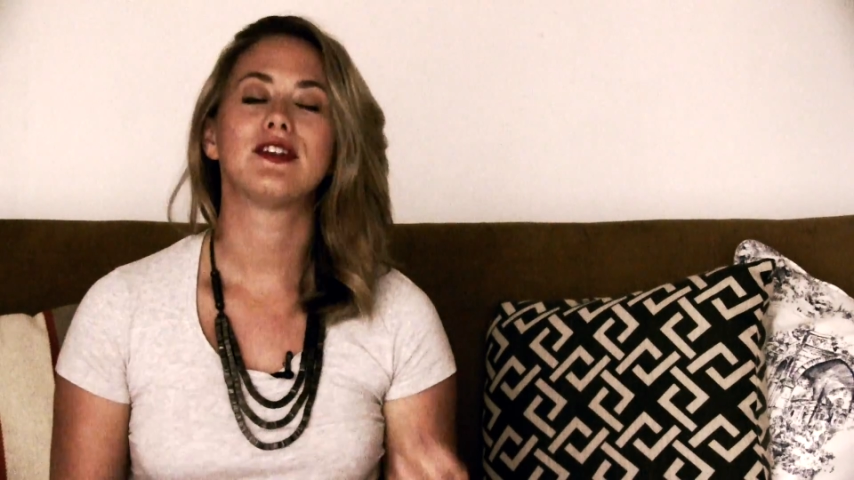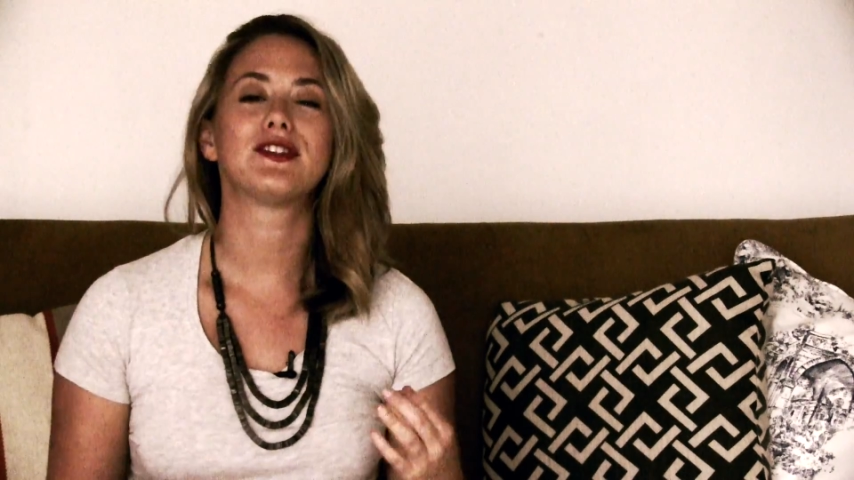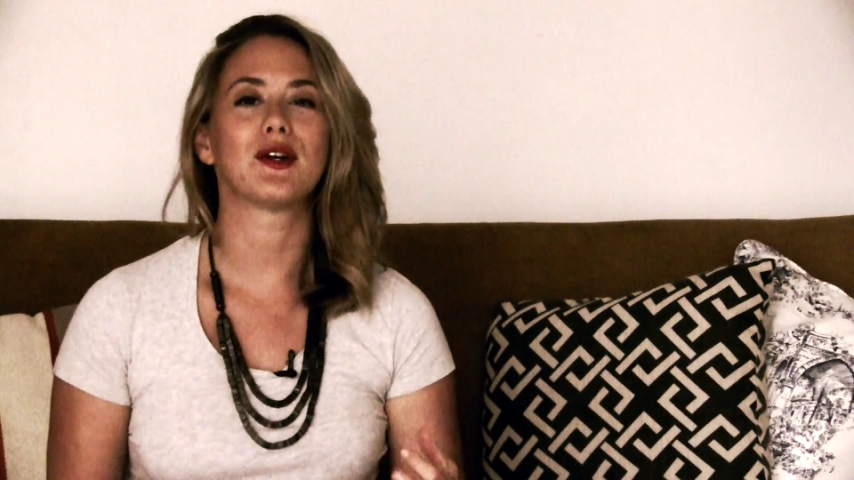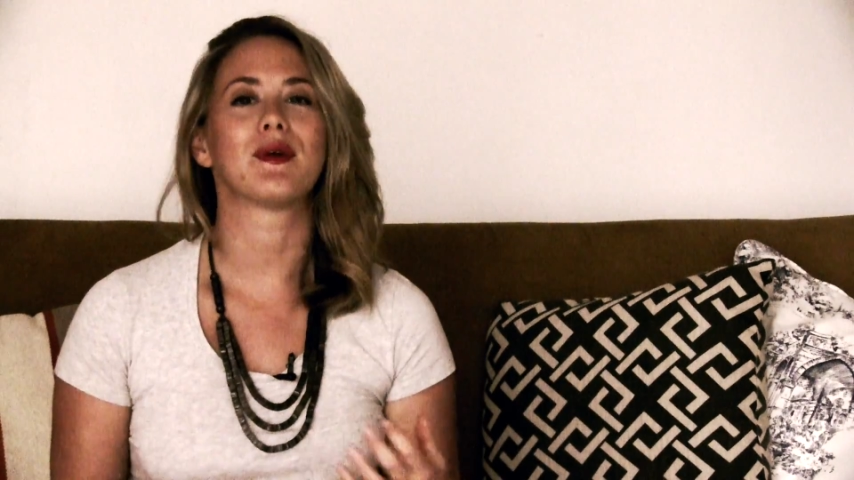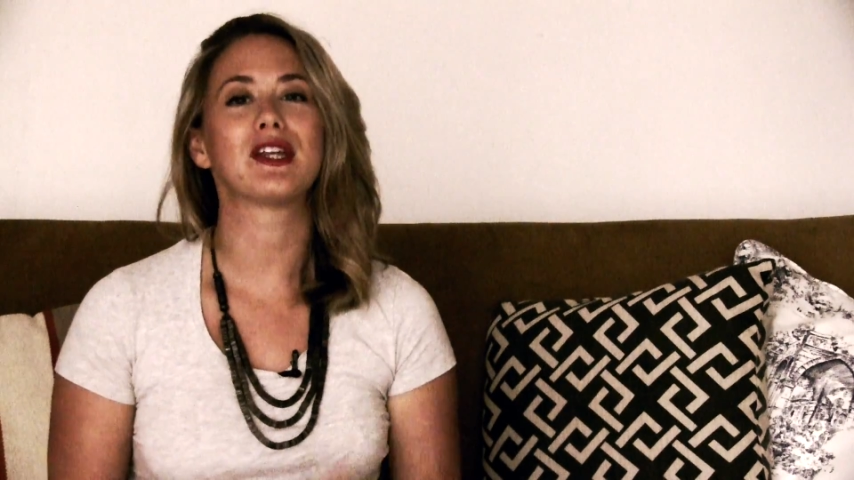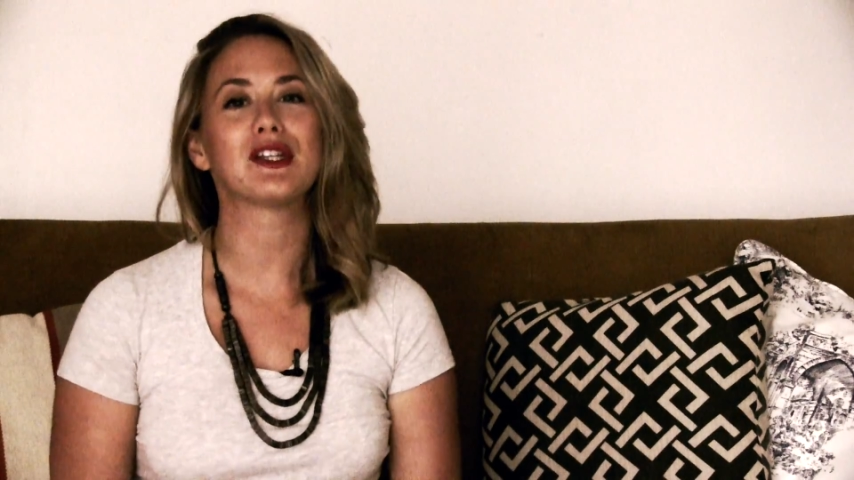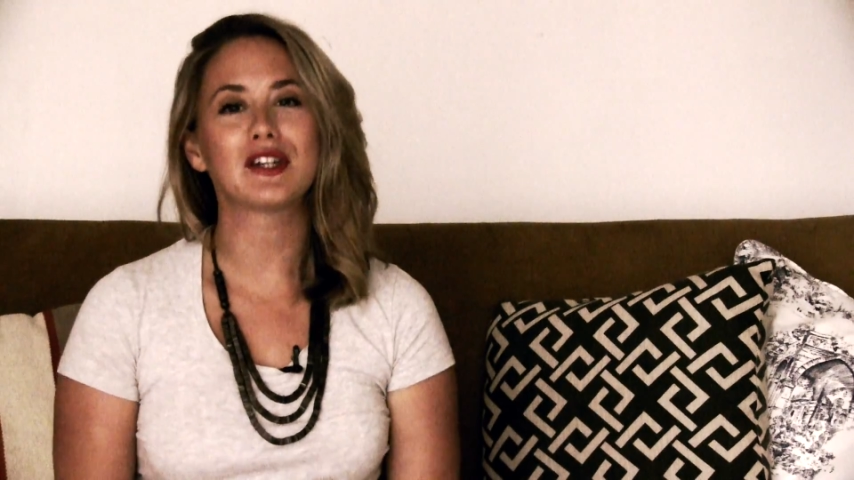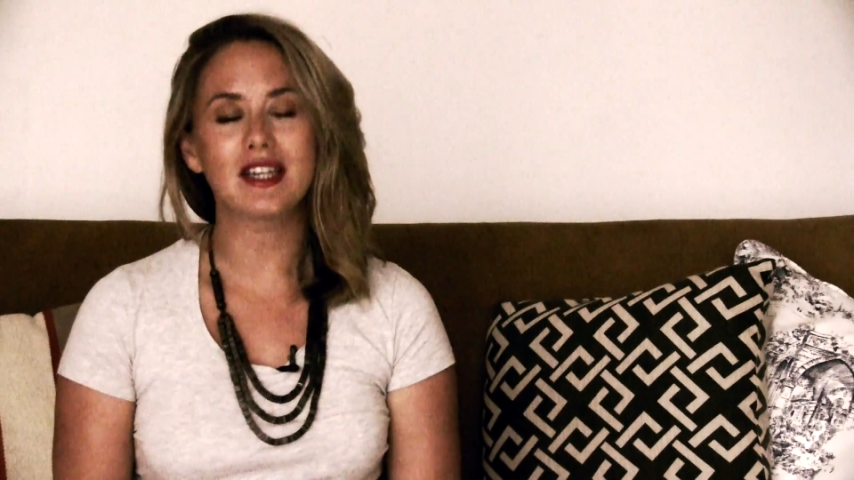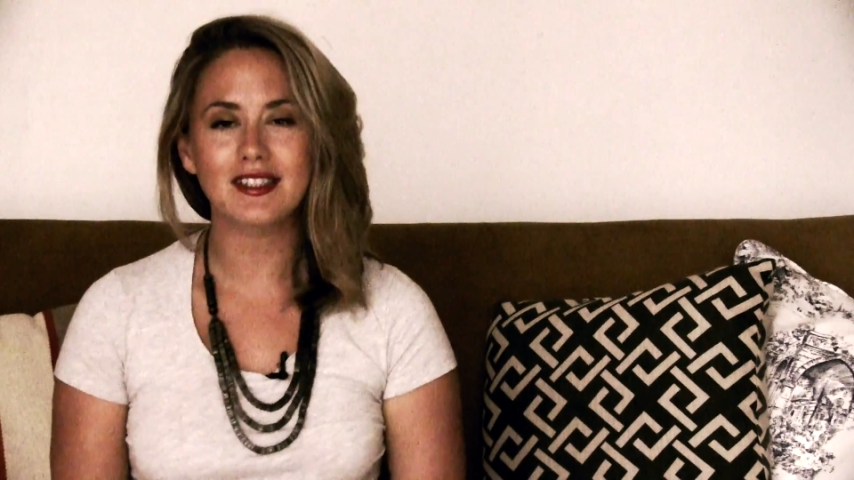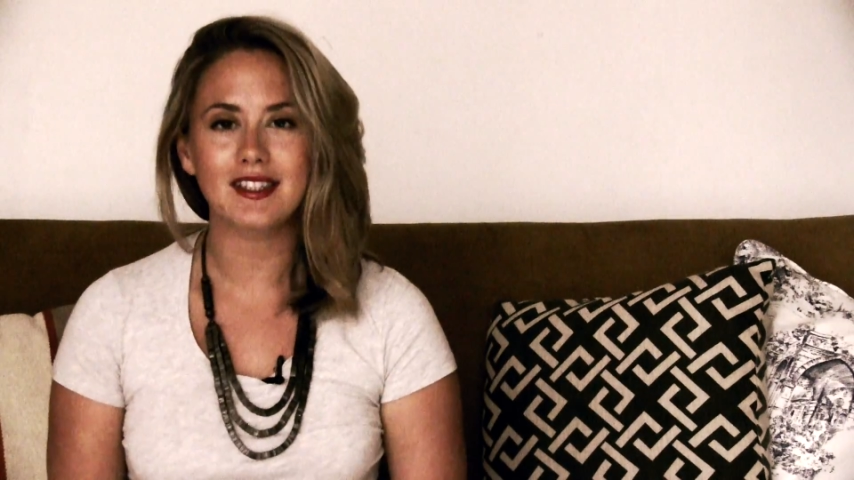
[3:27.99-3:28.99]
So whether you're
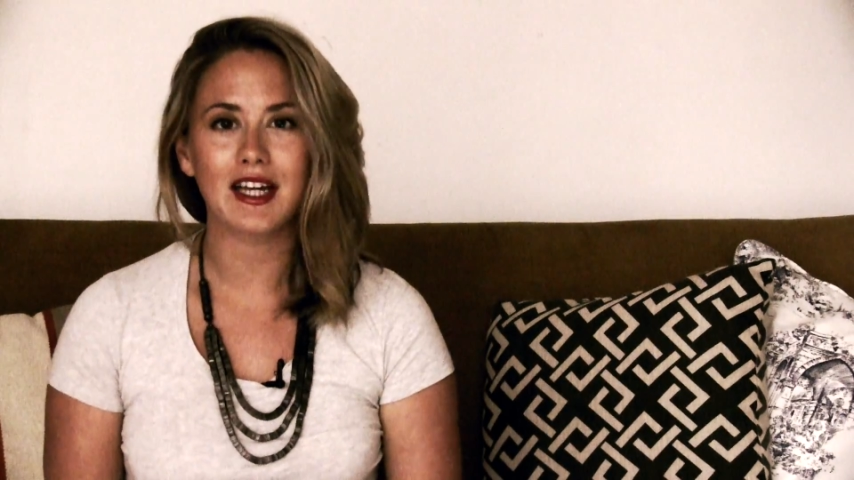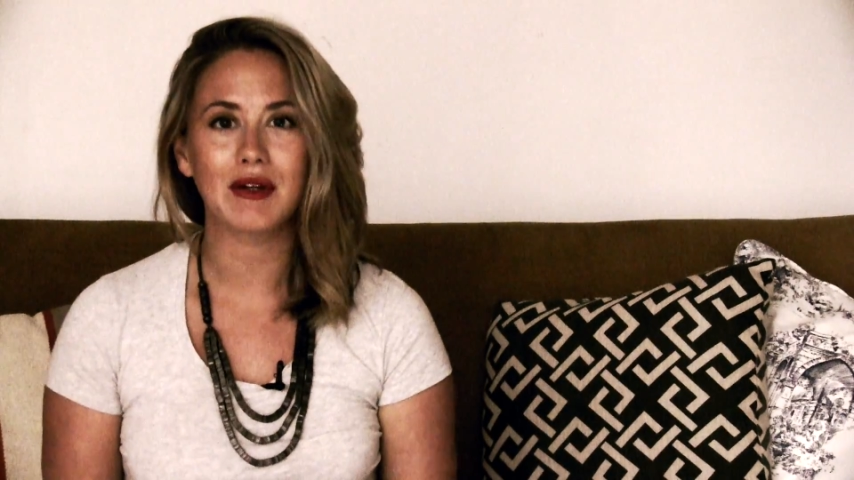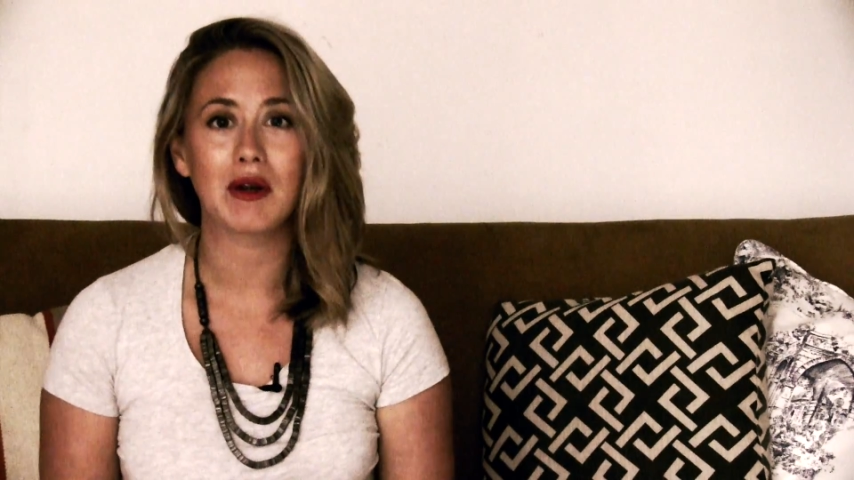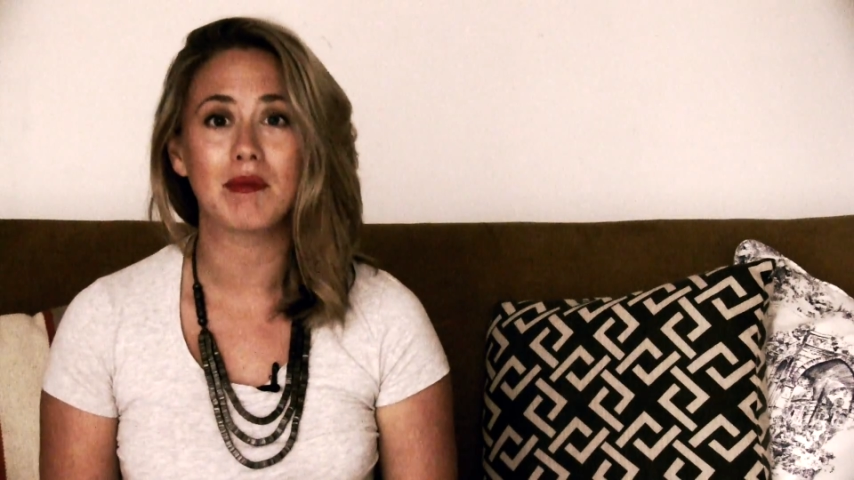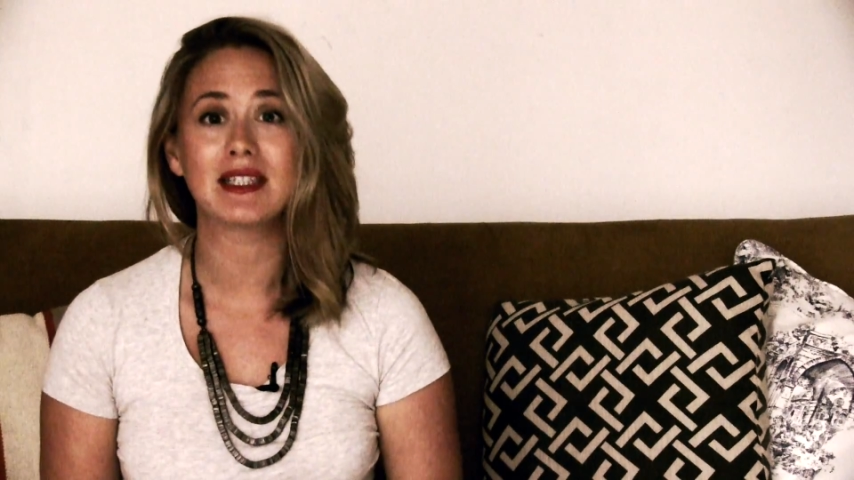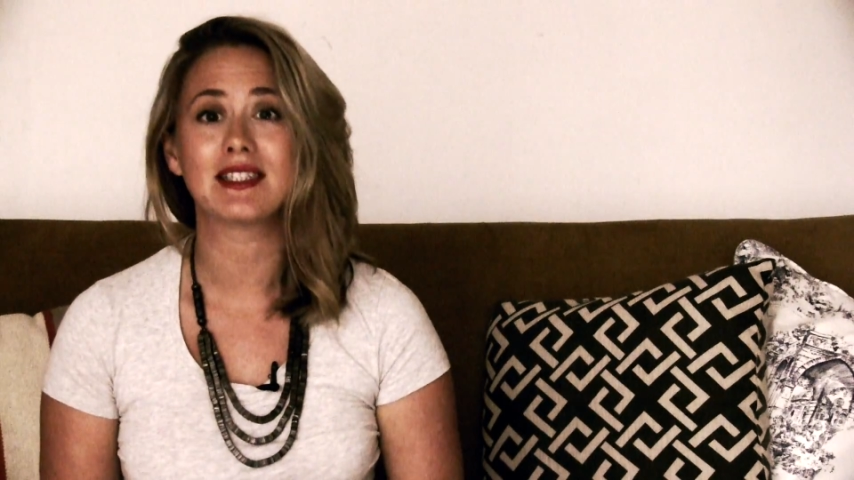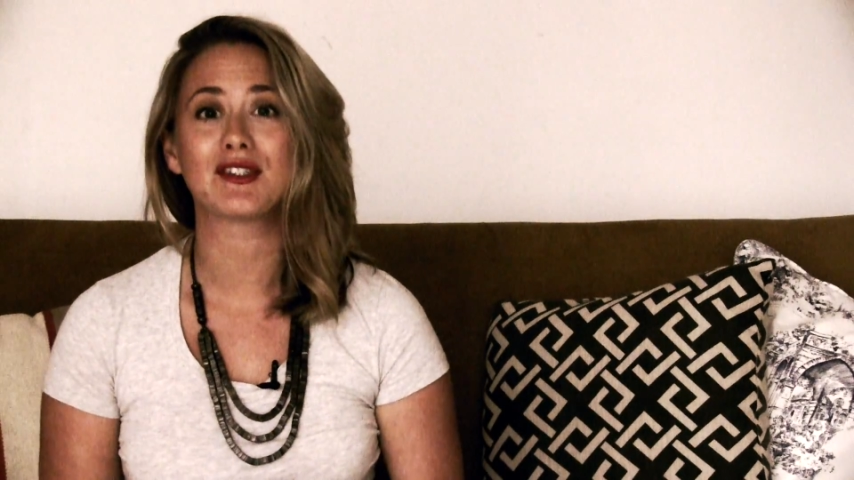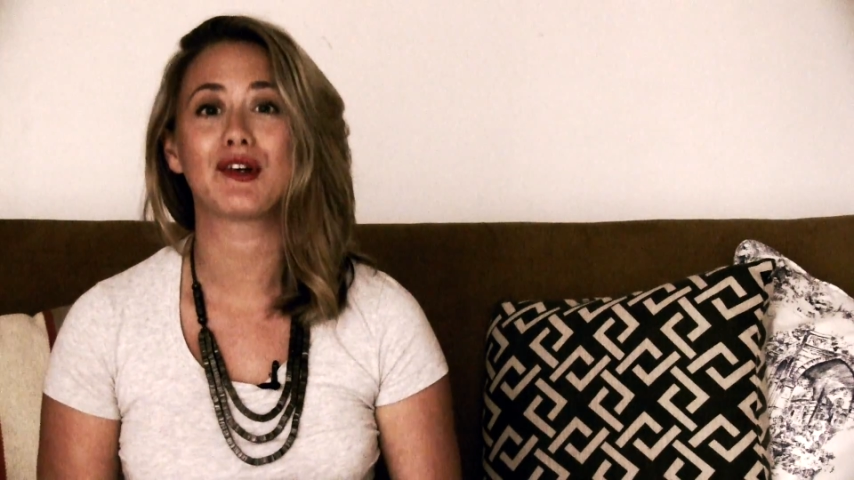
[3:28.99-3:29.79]
looking to start your own business